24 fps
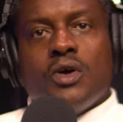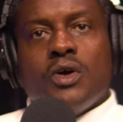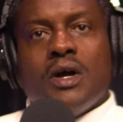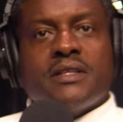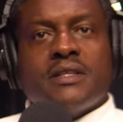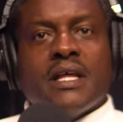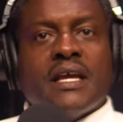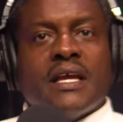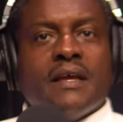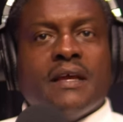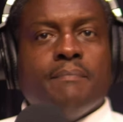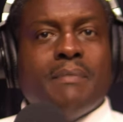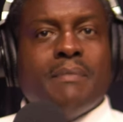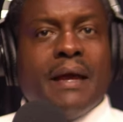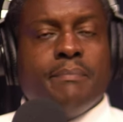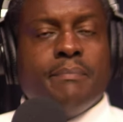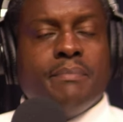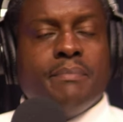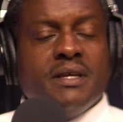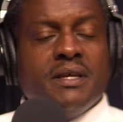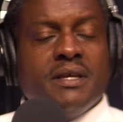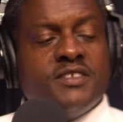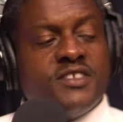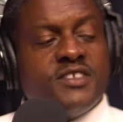So I think it
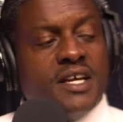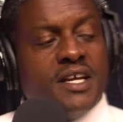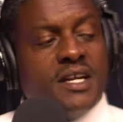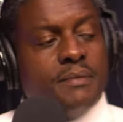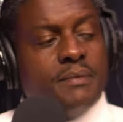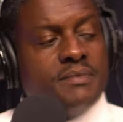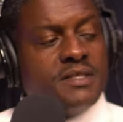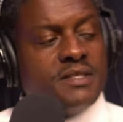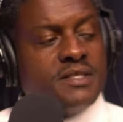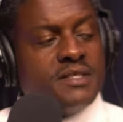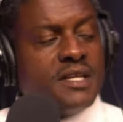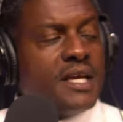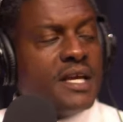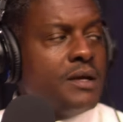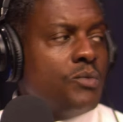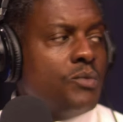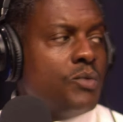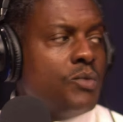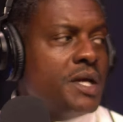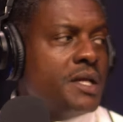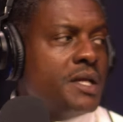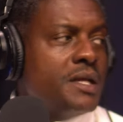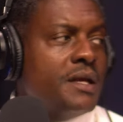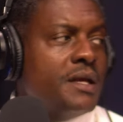might be set up the
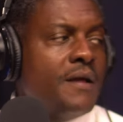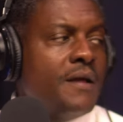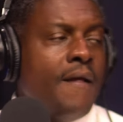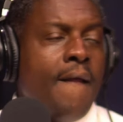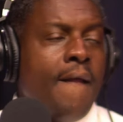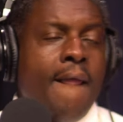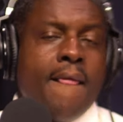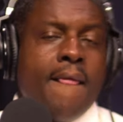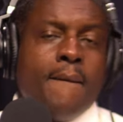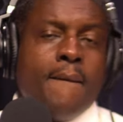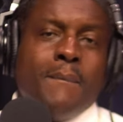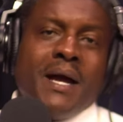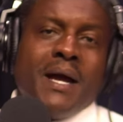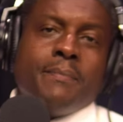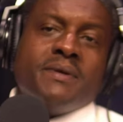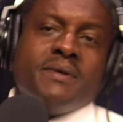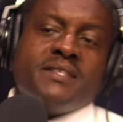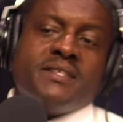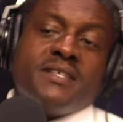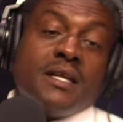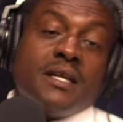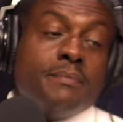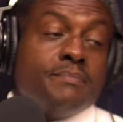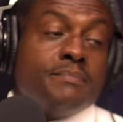same way. It might be
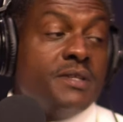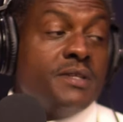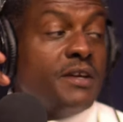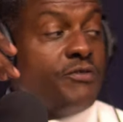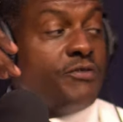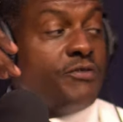set up